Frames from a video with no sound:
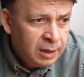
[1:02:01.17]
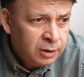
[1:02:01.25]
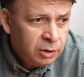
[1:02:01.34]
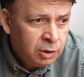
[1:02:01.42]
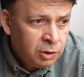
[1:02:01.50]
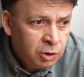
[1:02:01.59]

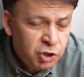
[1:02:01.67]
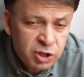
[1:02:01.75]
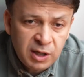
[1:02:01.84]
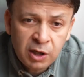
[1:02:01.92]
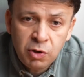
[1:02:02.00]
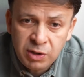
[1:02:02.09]
you know, not just
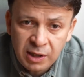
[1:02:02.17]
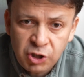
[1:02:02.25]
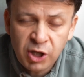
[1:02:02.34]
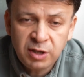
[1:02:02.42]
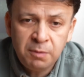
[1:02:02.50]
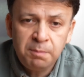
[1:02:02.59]
accusing
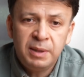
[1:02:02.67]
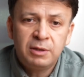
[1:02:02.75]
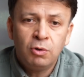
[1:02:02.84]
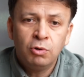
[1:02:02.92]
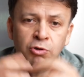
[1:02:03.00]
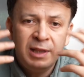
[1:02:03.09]
other, but
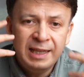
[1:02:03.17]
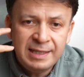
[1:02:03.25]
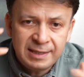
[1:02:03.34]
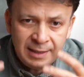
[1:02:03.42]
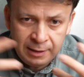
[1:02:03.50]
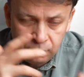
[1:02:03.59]
also
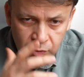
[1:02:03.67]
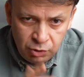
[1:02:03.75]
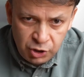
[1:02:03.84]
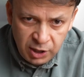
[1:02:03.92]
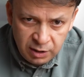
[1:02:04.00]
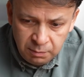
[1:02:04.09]
listening to
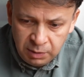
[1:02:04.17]
each other.